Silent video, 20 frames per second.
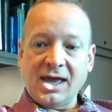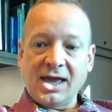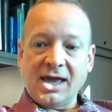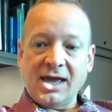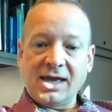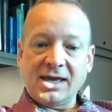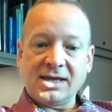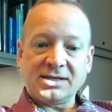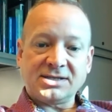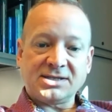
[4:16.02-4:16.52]

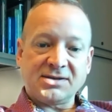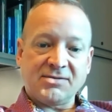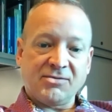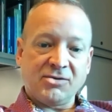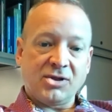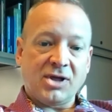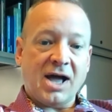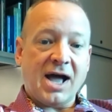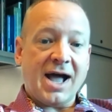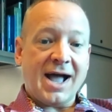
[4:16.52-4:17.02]
as
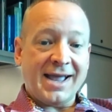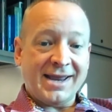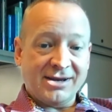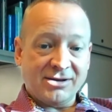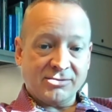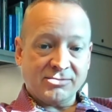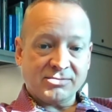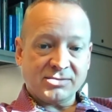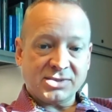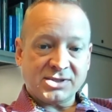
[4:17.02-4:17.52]
several
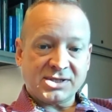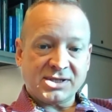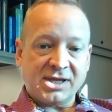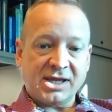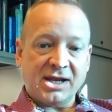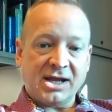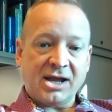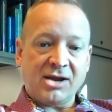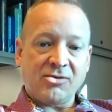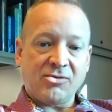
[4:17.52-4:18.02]
items
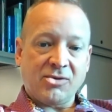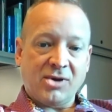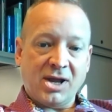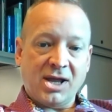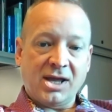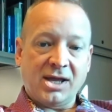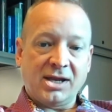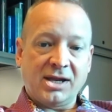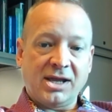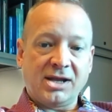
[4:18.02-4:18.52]
that I
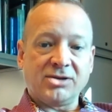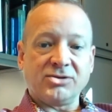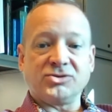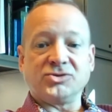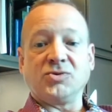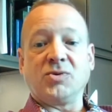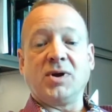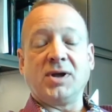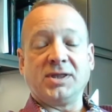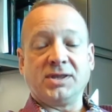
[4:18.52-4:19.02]
read
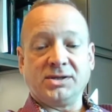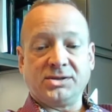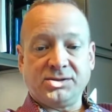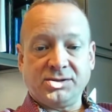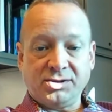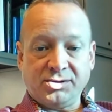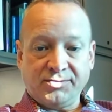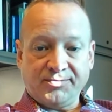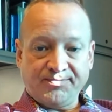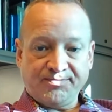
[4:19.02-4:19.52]
intertwined the
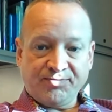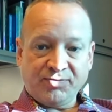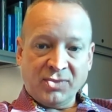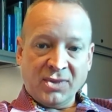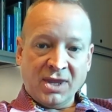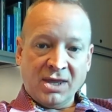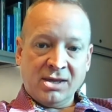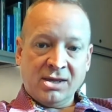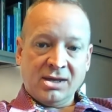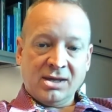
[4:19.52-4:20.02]
two.
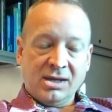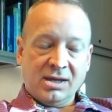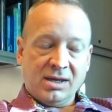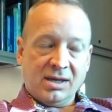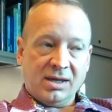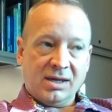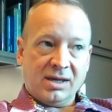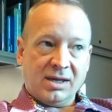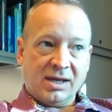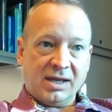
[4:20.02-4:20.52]

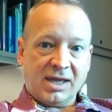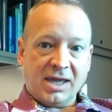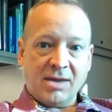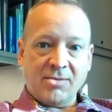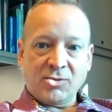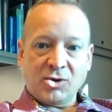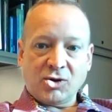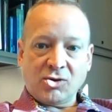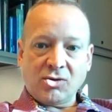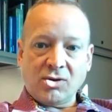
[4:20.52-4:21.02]
I
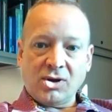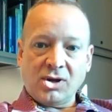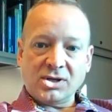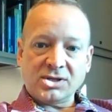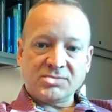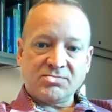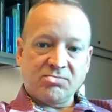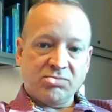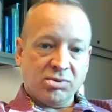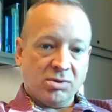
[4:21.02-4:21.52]
came
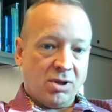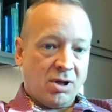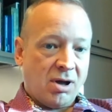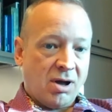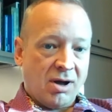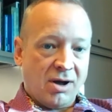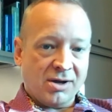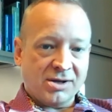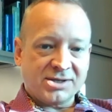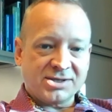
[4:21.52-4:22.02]
across
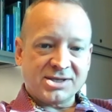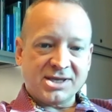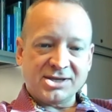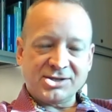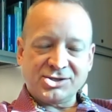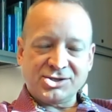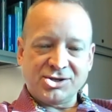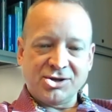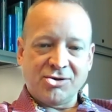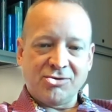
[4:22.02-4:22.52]
blogs
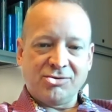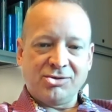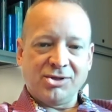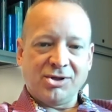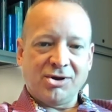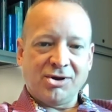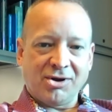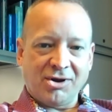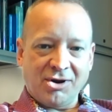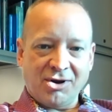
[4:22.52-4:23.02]
that showed
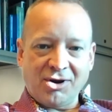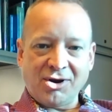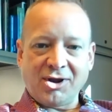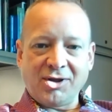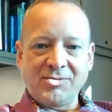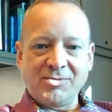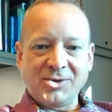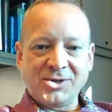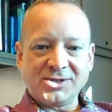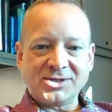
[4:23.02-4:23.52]
long
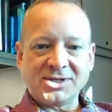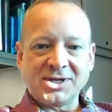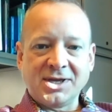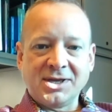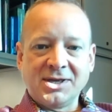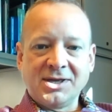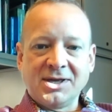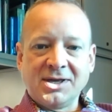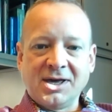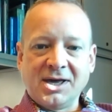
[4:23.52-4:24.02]
arguments
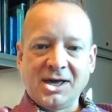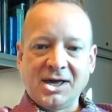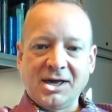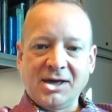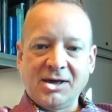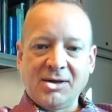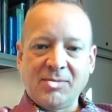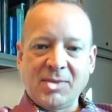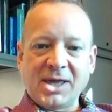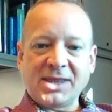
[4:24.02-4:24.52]

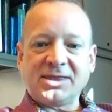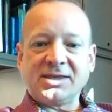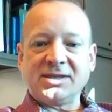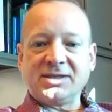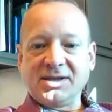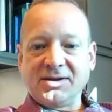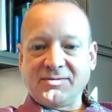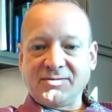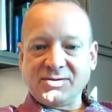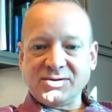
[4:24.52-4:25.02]
about
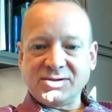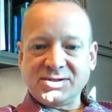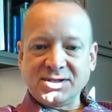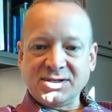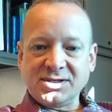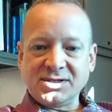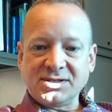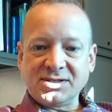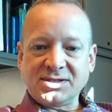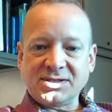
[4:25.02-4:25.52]
the
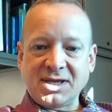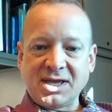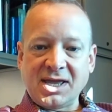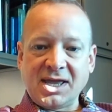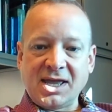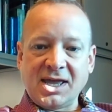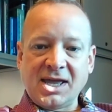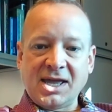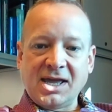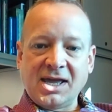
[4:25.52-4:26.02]
differences
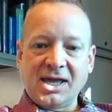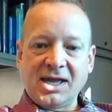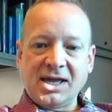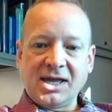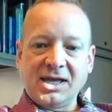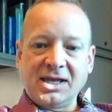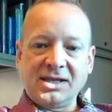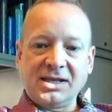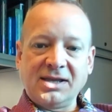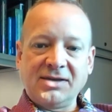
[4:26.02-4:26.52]

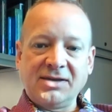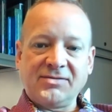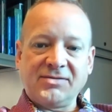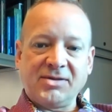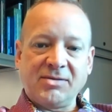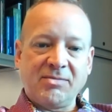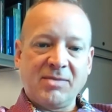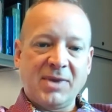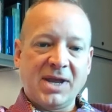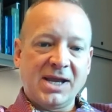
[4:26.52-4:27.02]
and
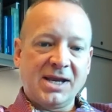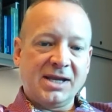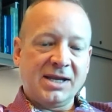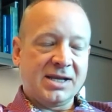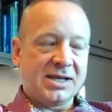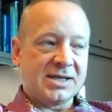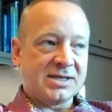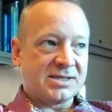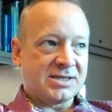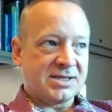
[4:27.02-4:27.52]
if the
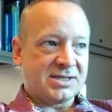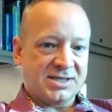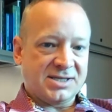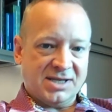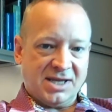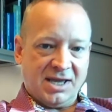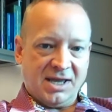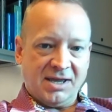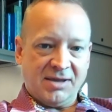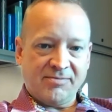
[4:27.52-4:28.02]
meaning is the
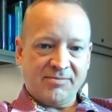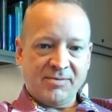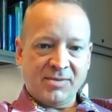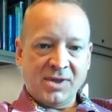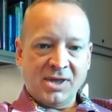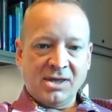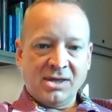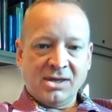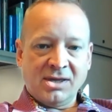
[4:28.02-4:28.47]
same.